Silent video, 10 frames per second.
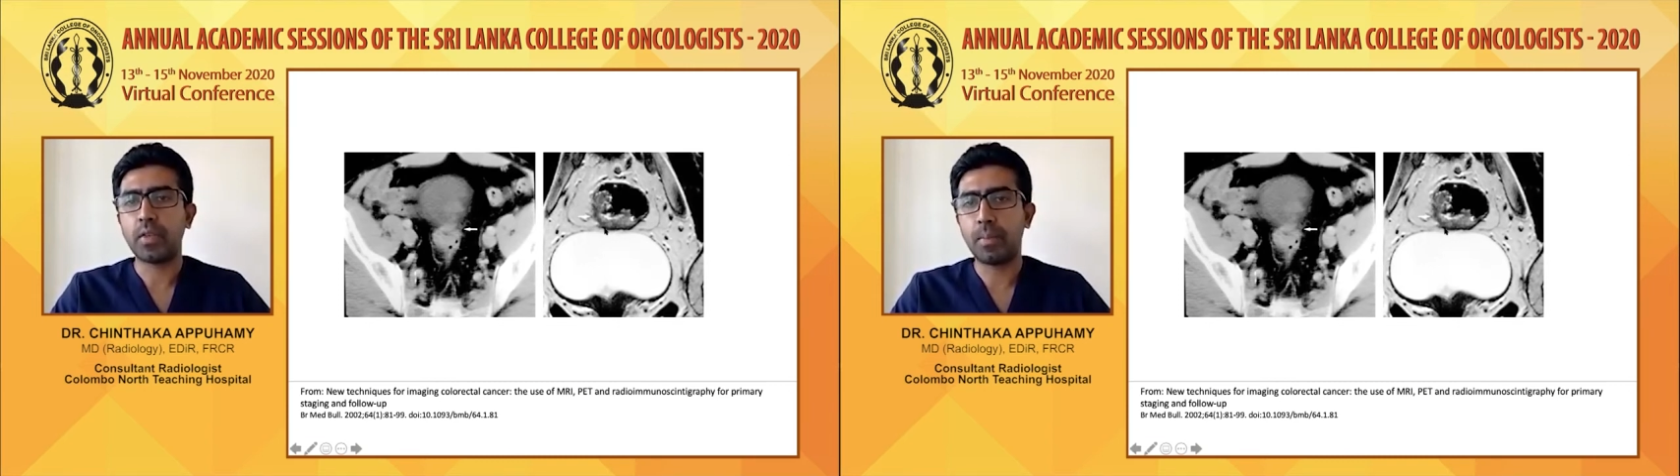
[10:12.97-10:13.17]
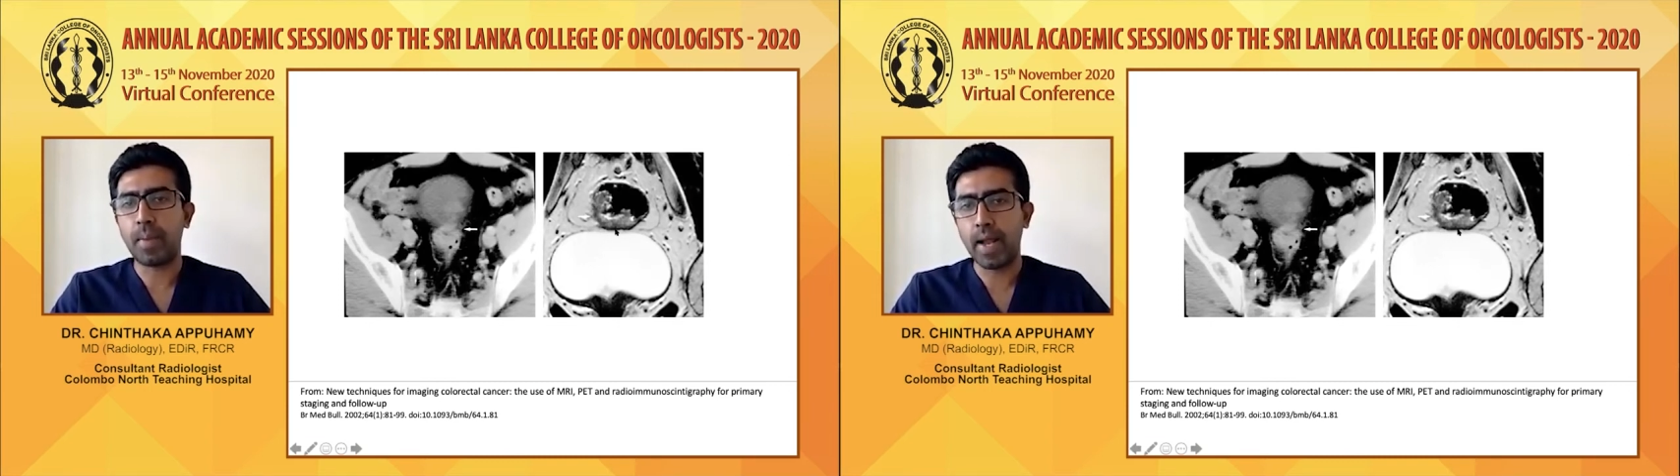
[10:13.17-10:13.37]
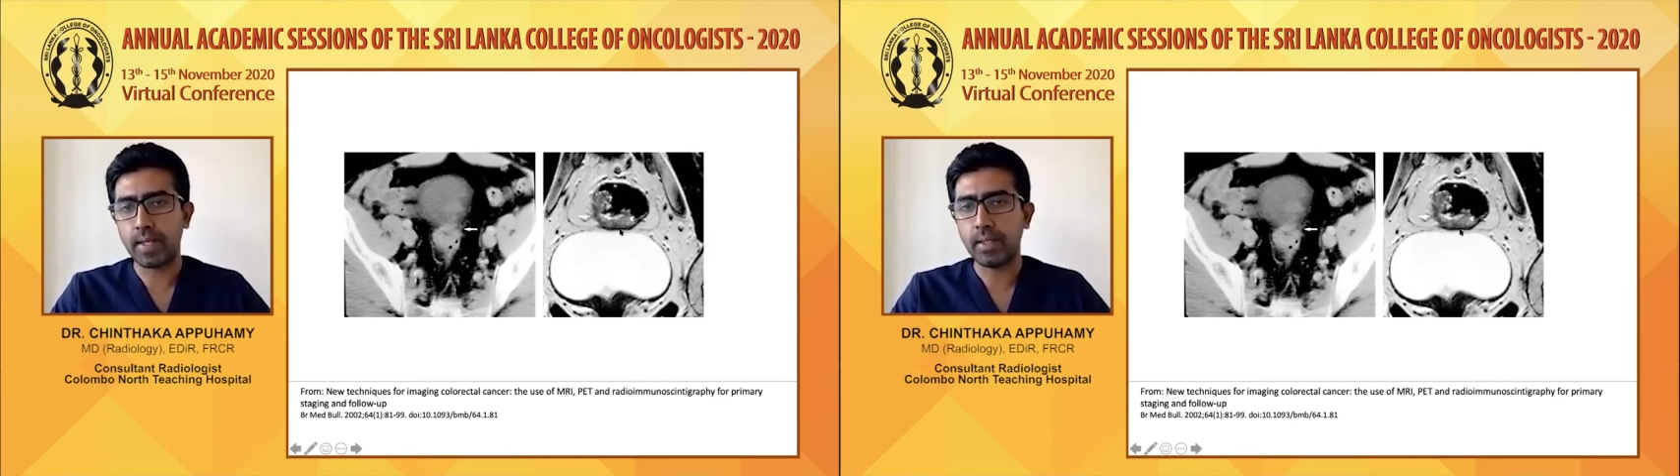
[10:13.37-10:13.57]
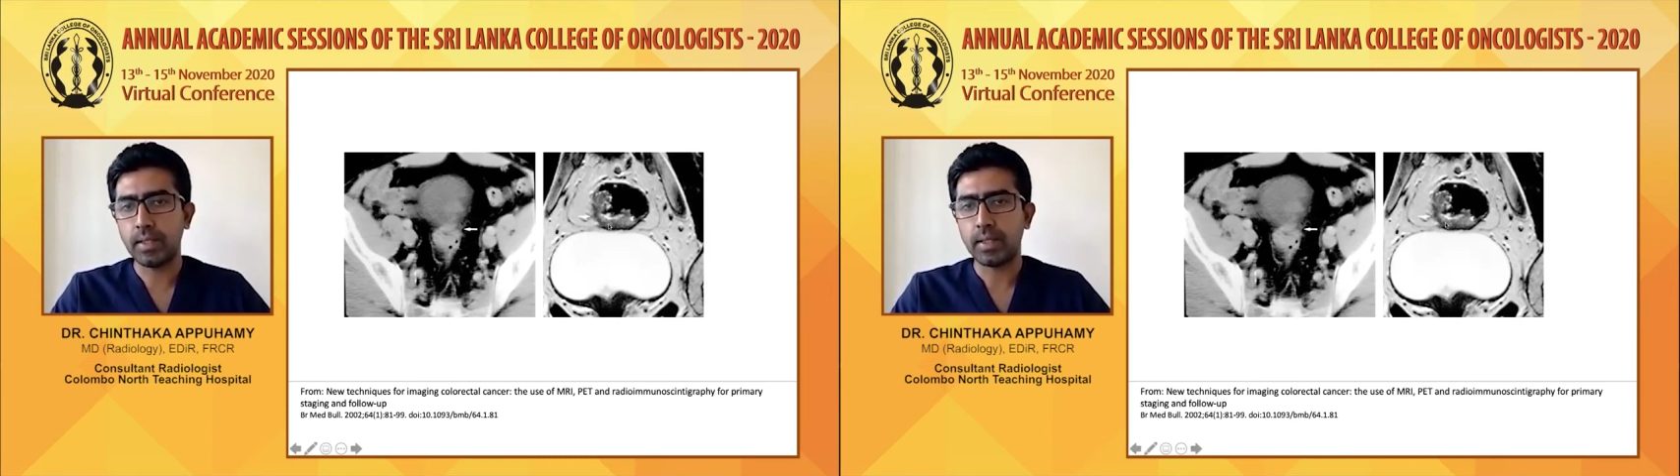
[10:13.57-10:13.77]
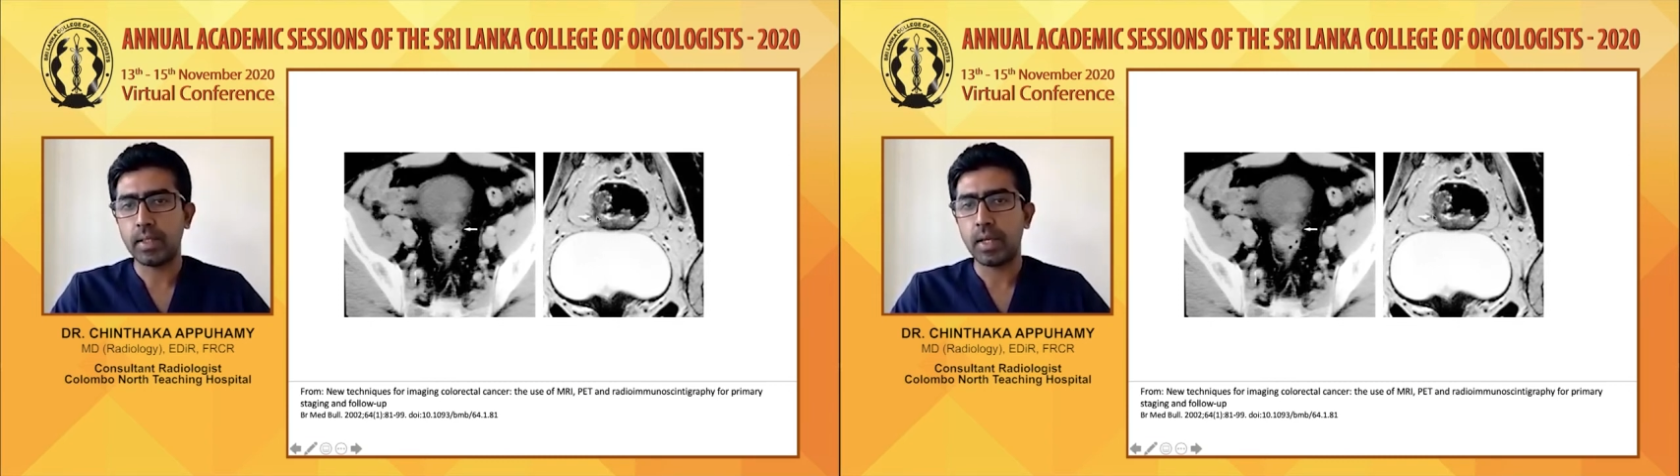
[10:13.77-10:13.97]
the
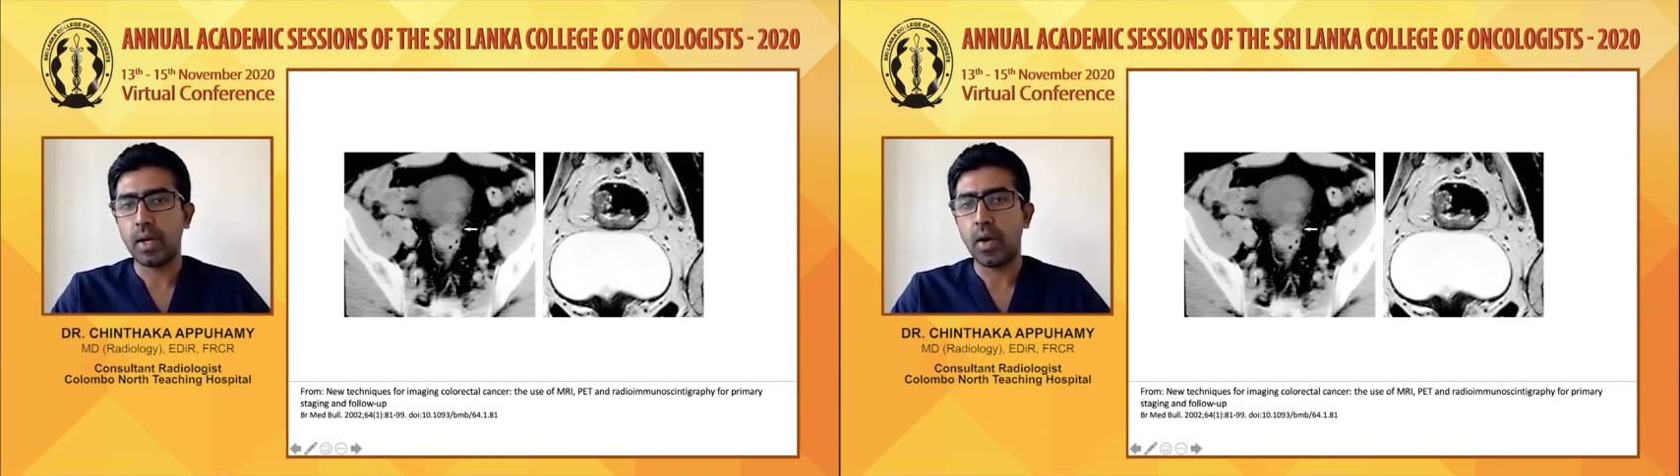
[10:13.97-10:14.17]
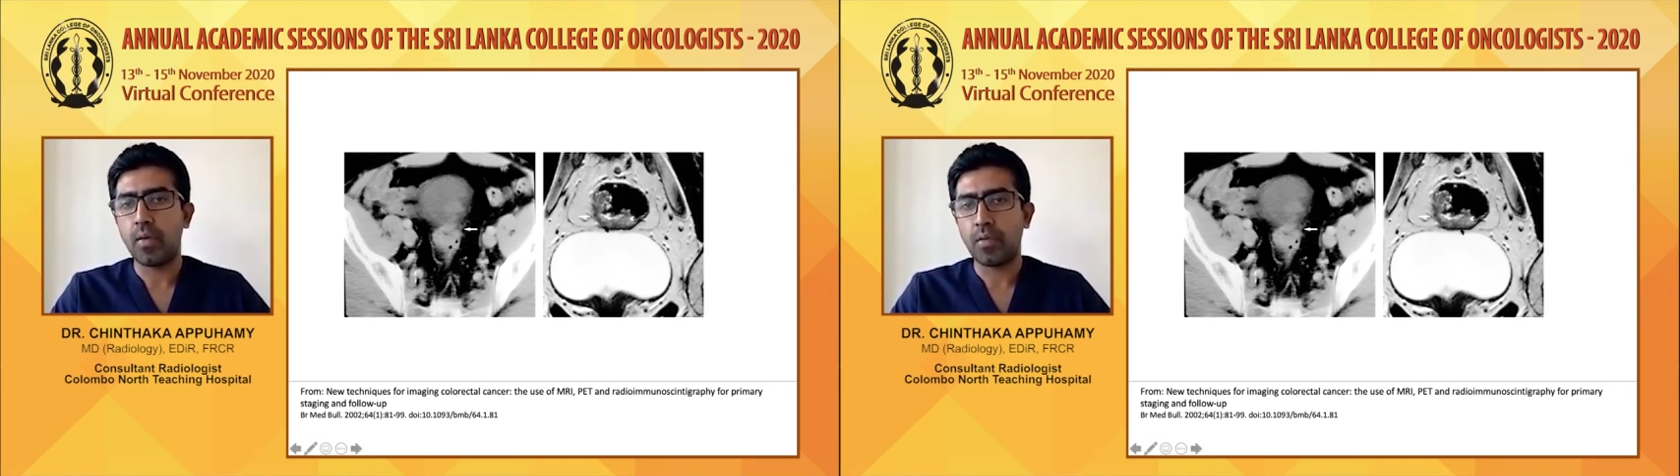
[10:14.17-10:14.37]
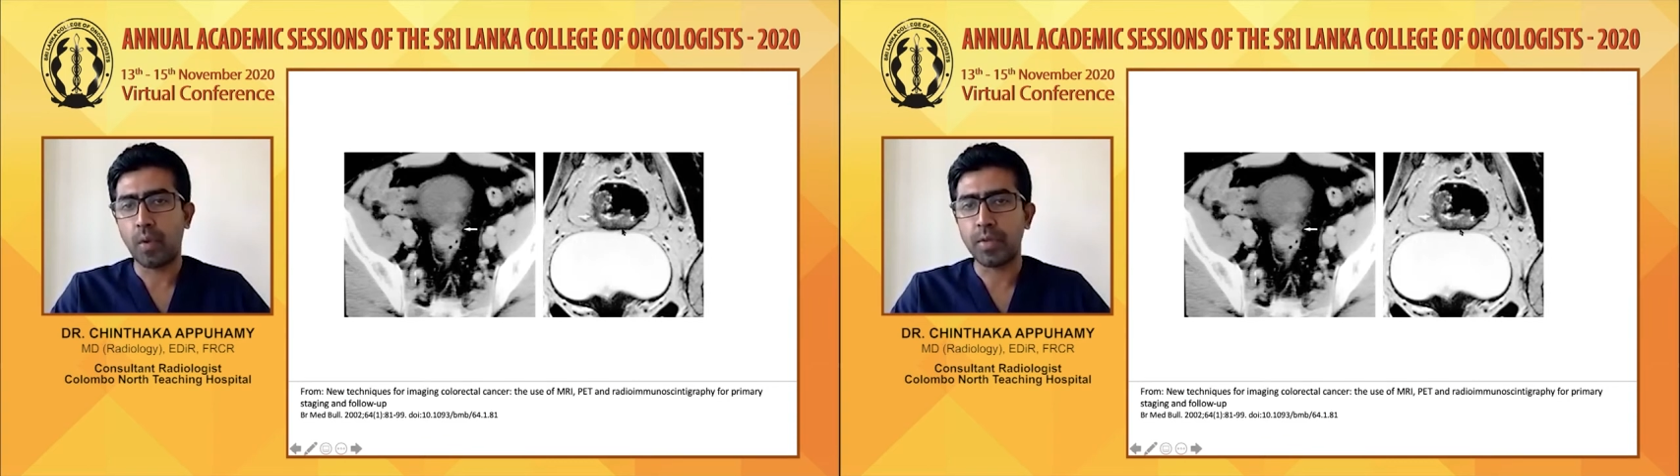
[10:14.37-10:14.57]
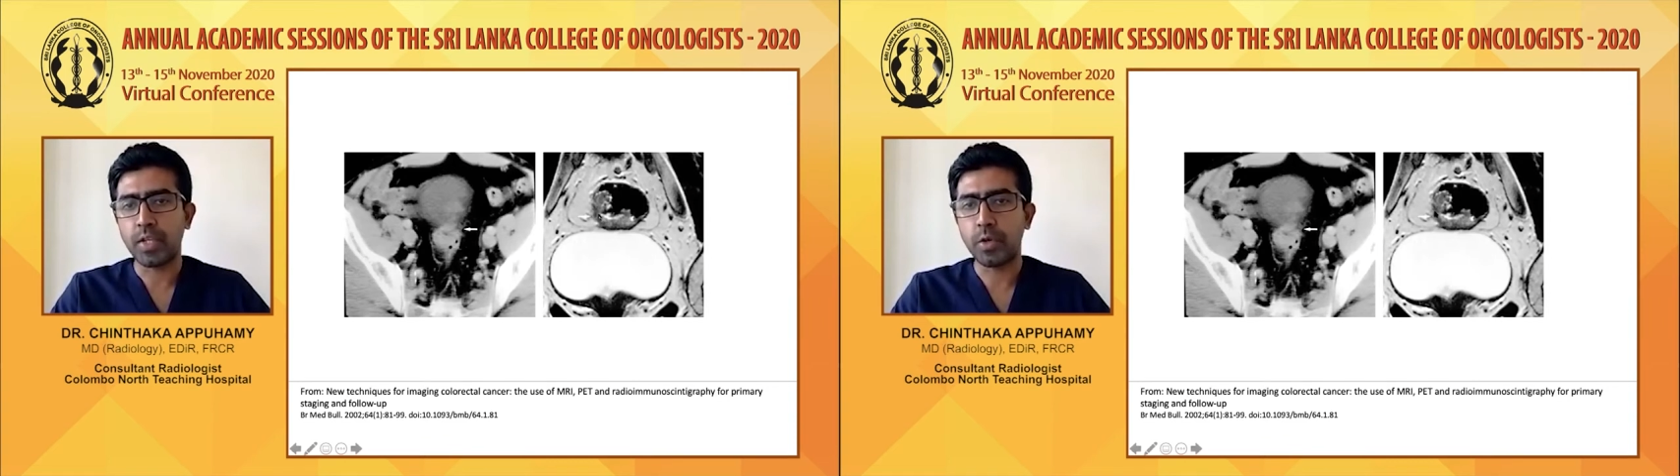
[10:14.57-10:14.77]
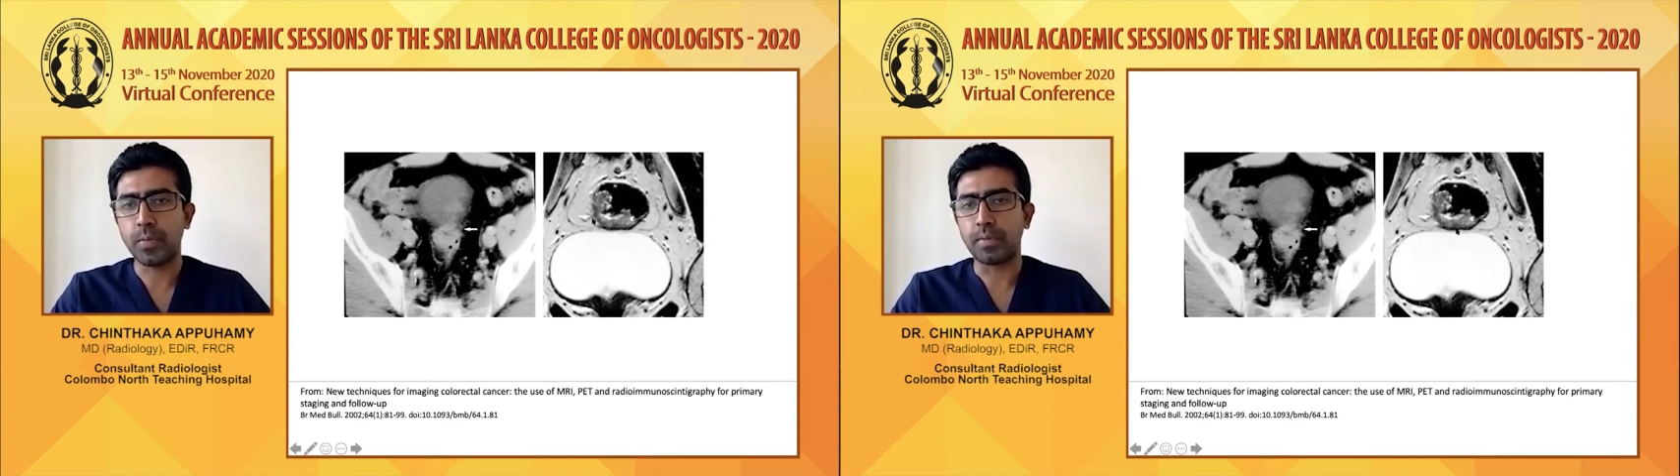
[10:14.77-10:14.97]
bladder from the
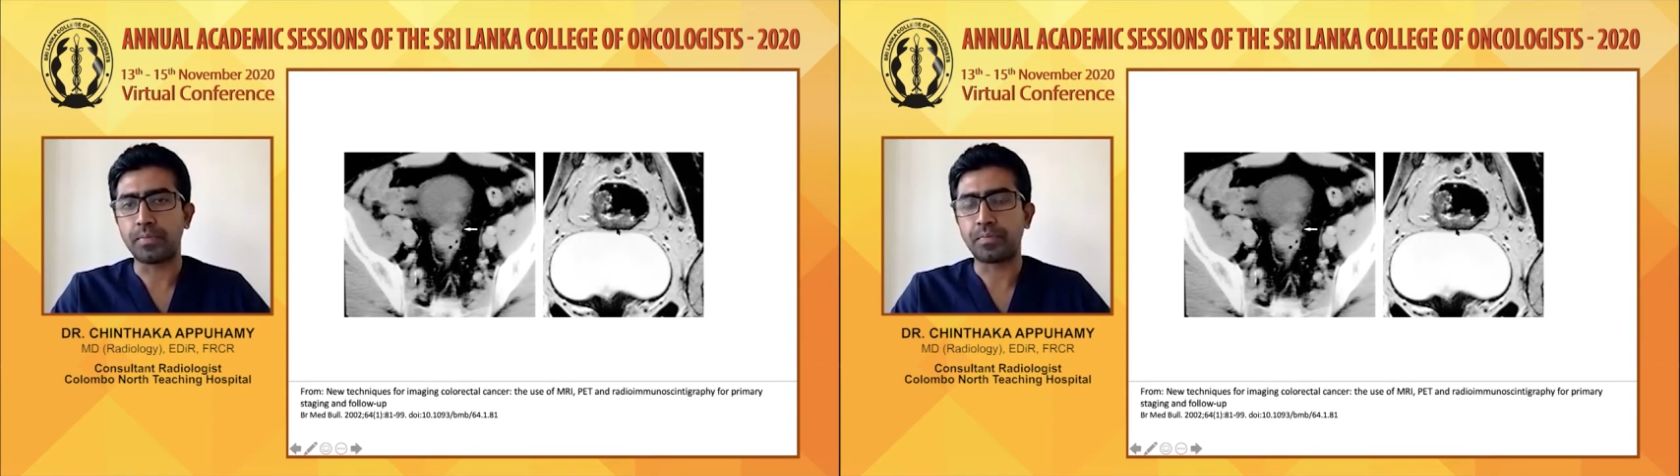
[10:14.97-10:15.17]
tumor.